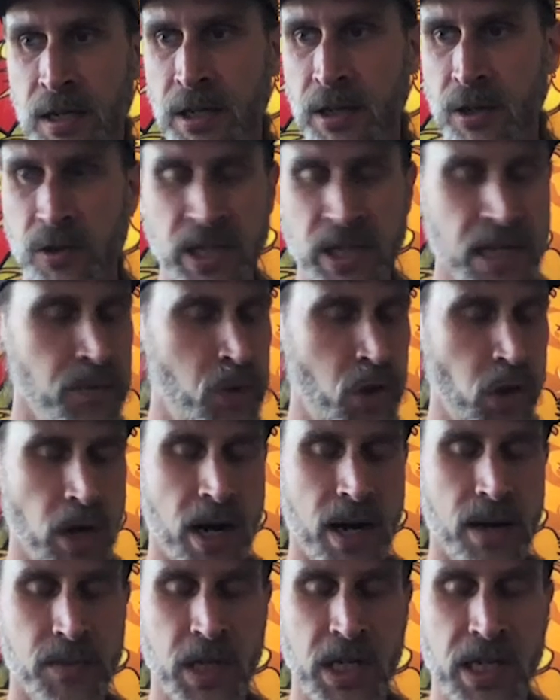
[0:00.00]
deep
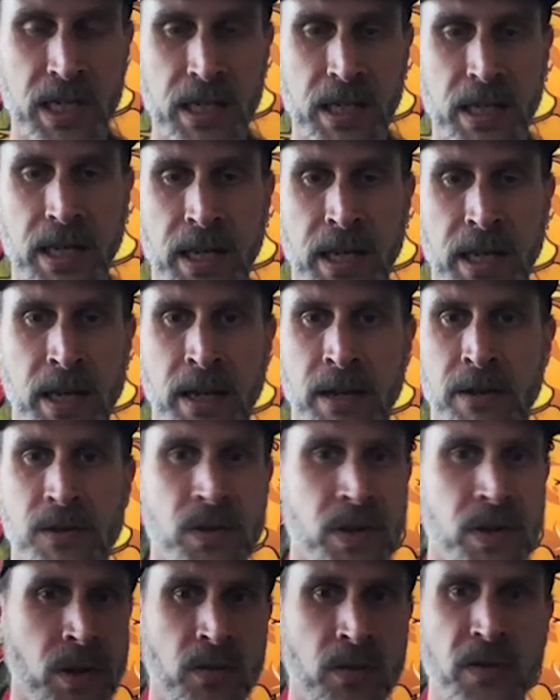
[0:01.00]
trauma and,
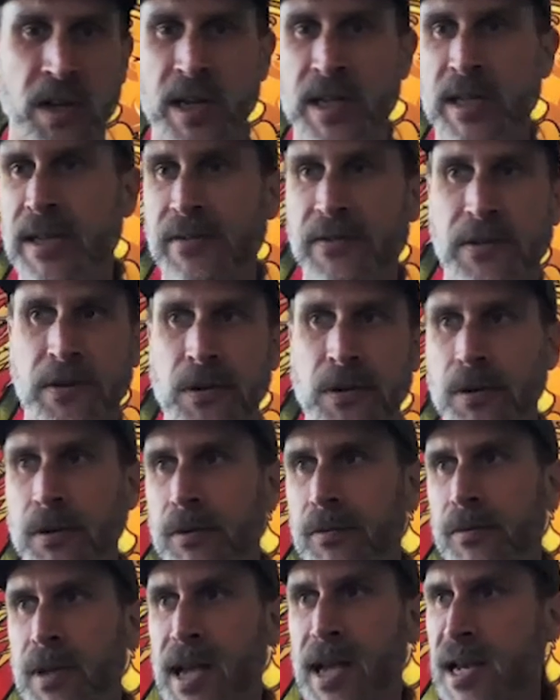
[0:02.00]
very
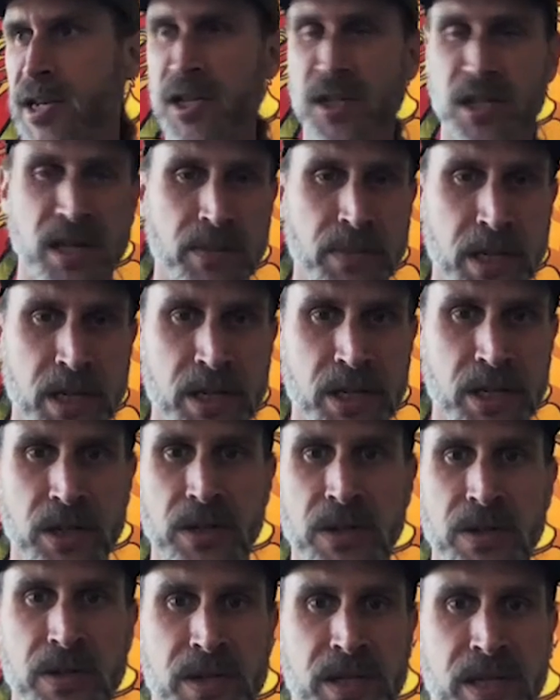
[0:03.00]
difficult relationship
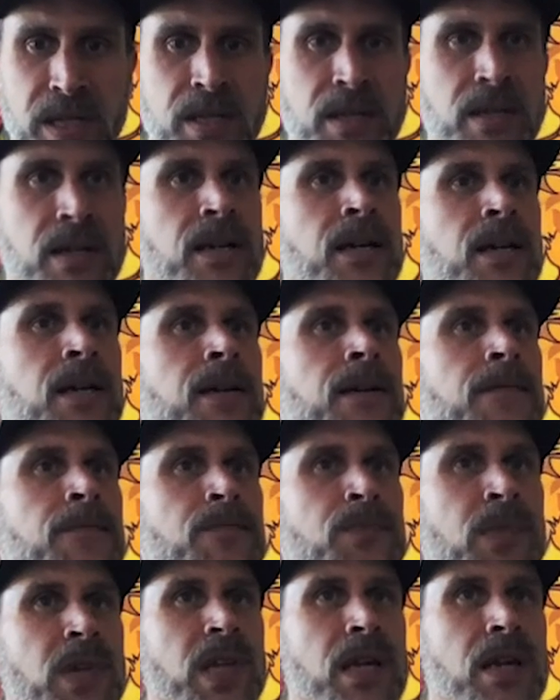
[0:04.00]
issues. And,
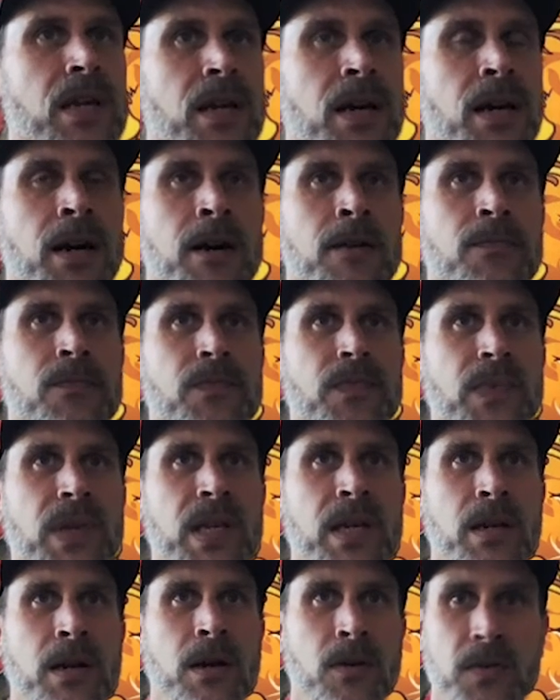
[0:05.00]

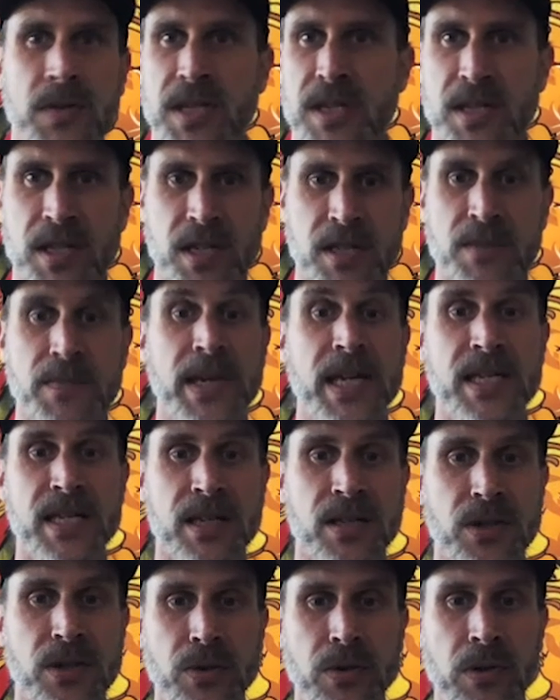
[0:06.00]
it's just this
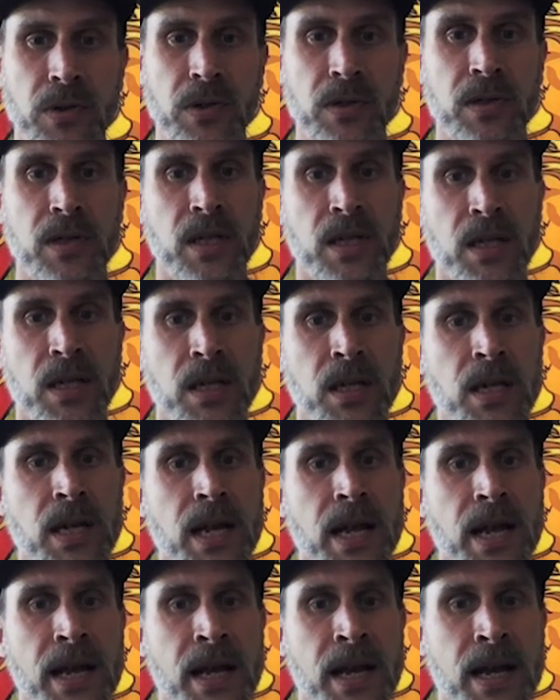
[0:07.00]
amazing tool.
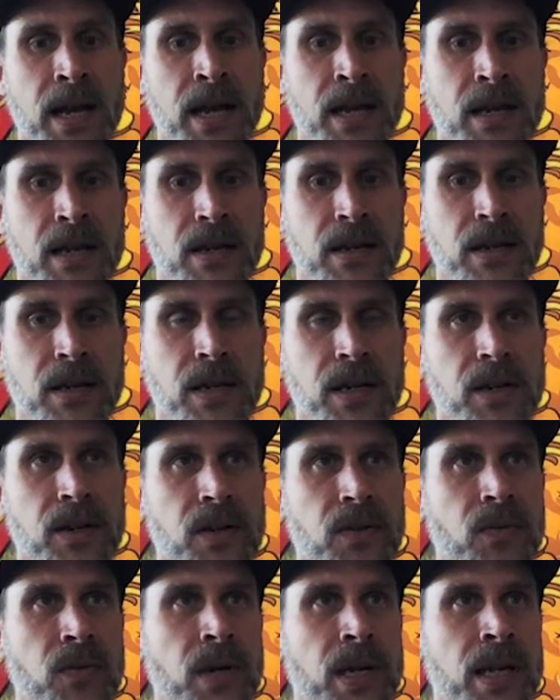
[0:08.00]
And
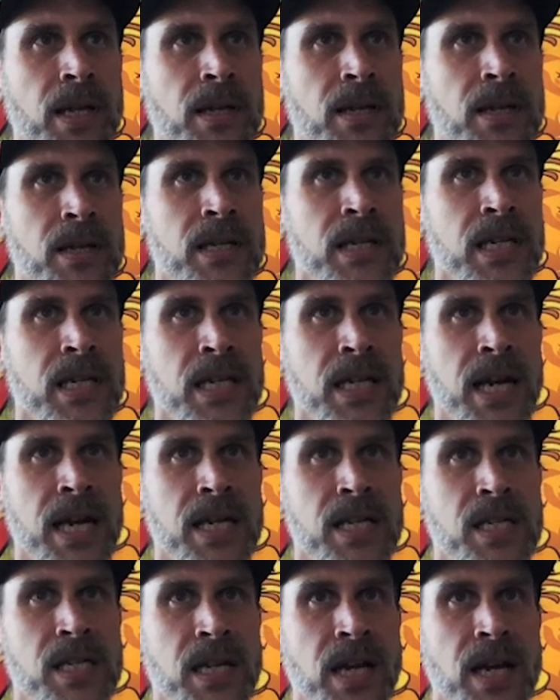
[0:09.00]
when the DEA
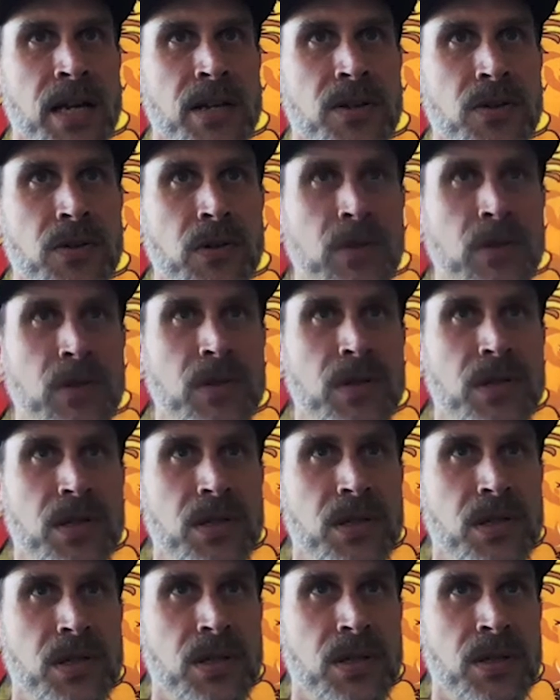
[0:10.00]
scheduled
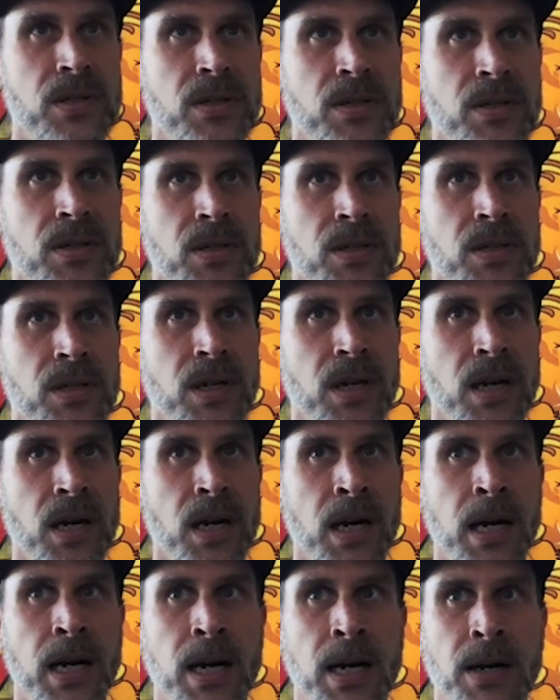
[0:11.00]

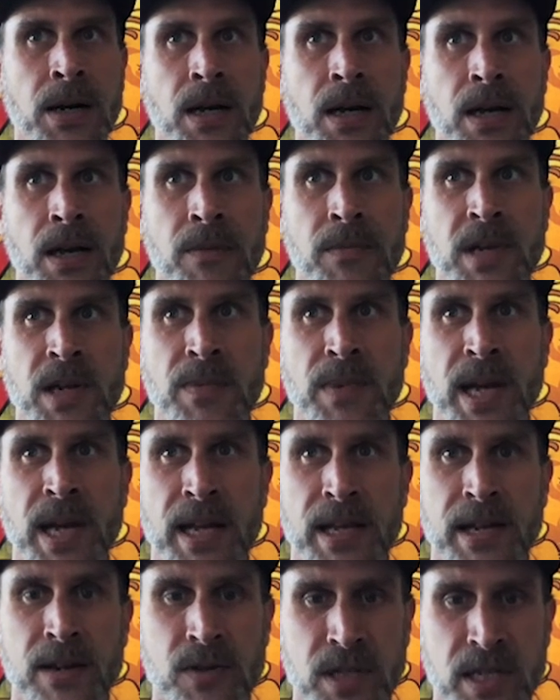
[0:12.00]
MDMA, I
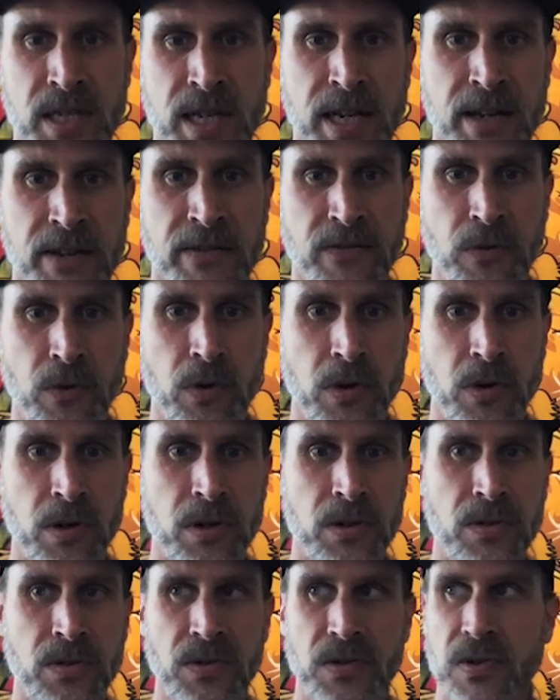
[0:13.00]
think it was in
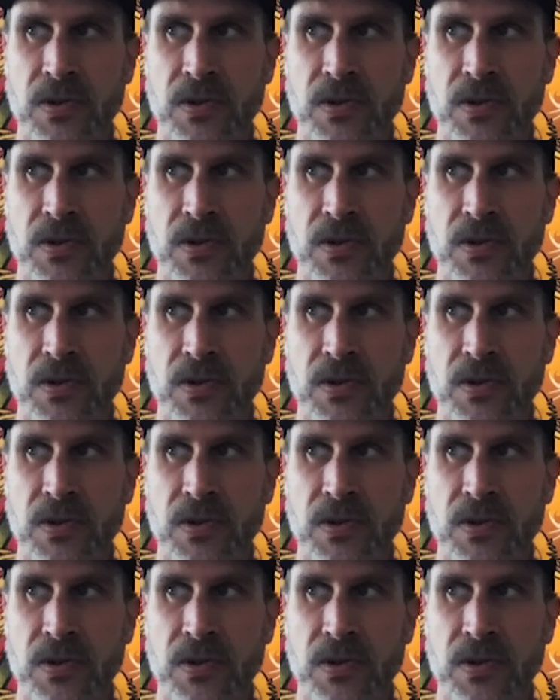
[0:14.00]
'84,